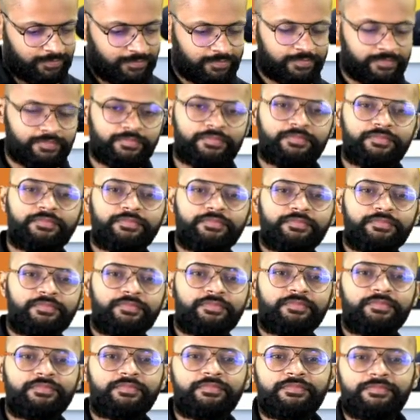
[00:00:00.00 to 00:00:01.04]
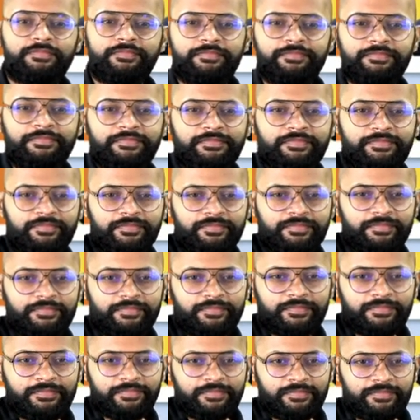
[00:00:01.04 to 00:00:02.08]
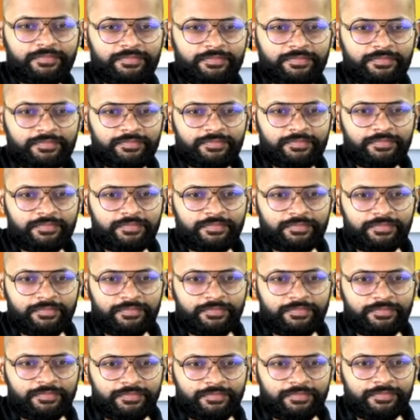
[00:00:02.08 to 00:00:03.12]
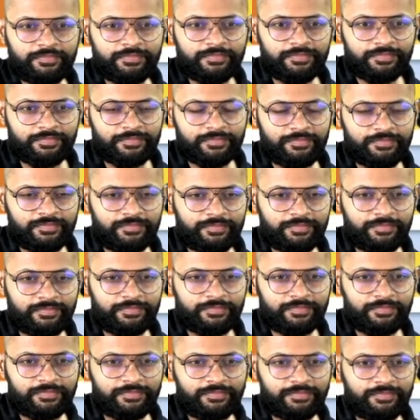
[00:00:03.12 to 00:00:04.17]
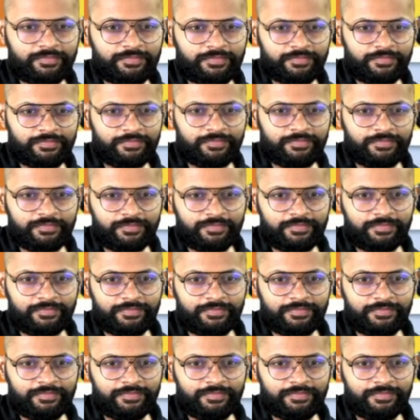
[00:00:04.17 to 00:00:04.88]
(silent)